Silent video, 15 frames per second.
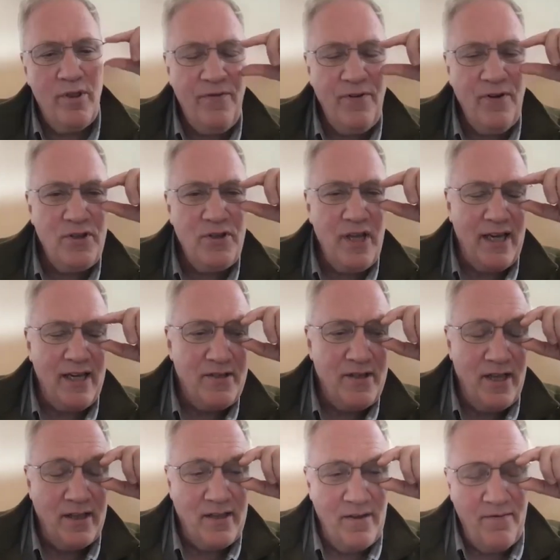first thing is
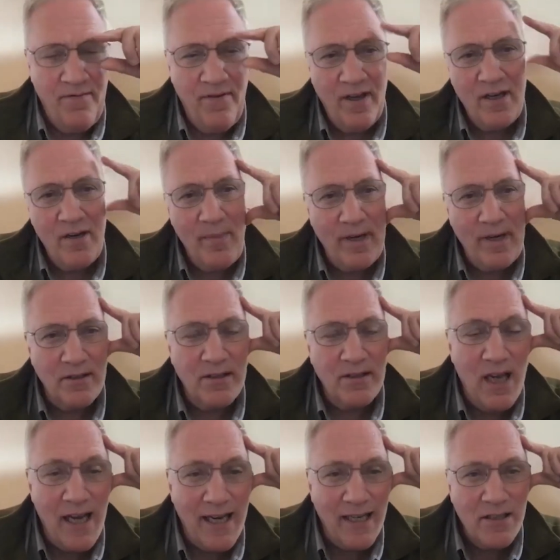that the fundamental
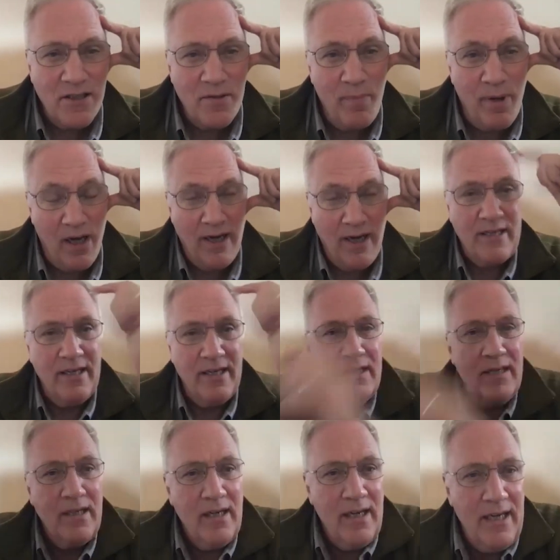science behind it
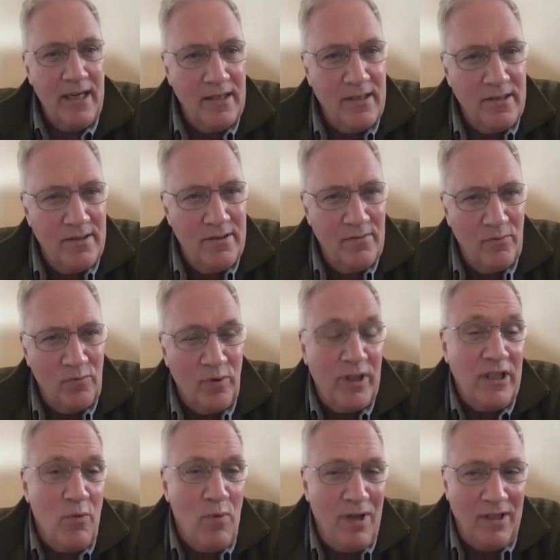is
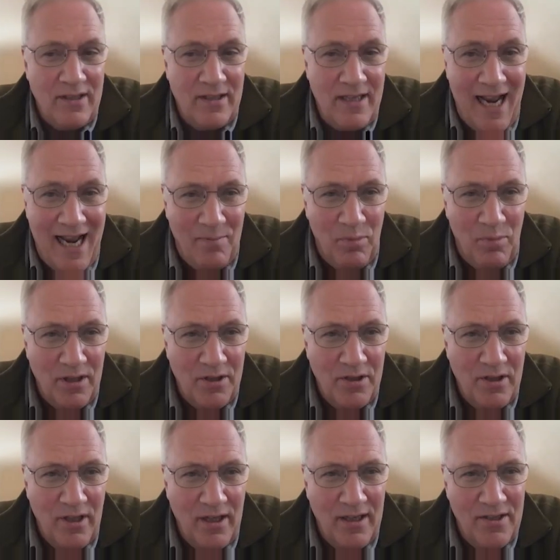really well
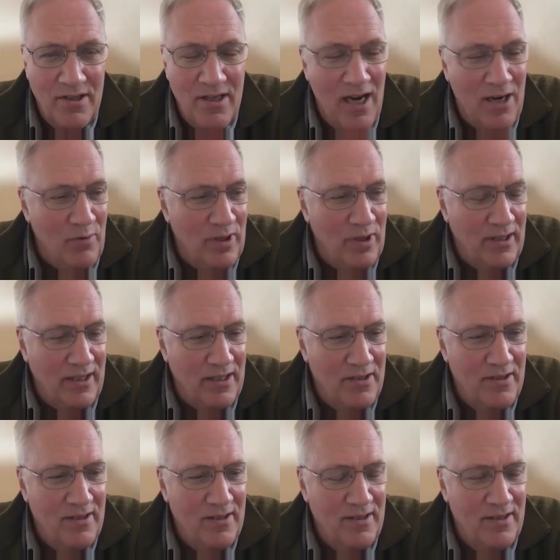established and is not really
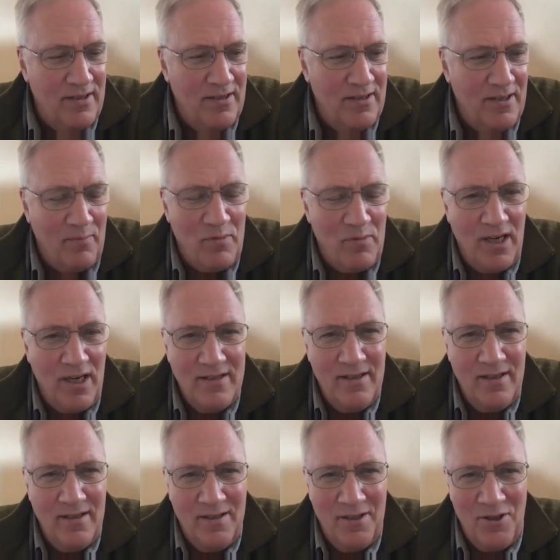subject
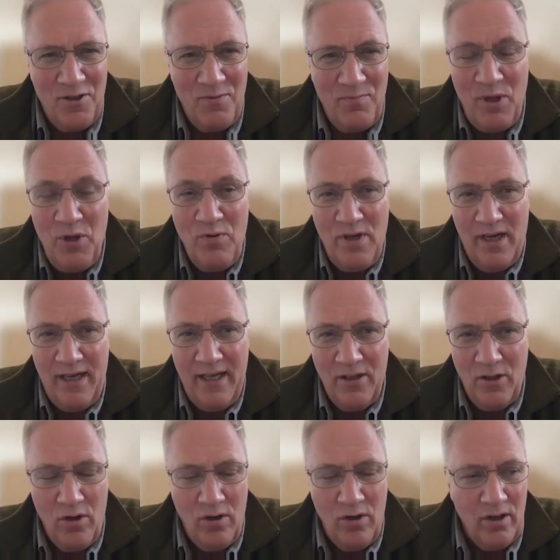to dispute any
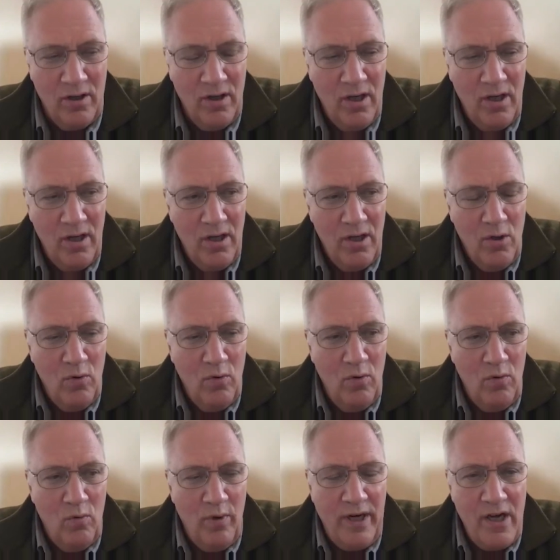longer.
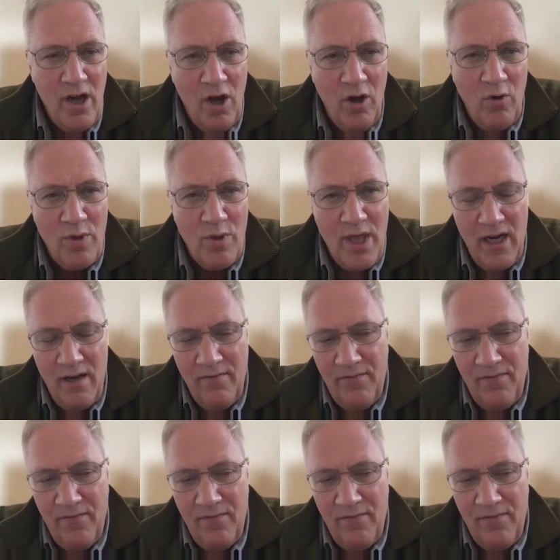We know that if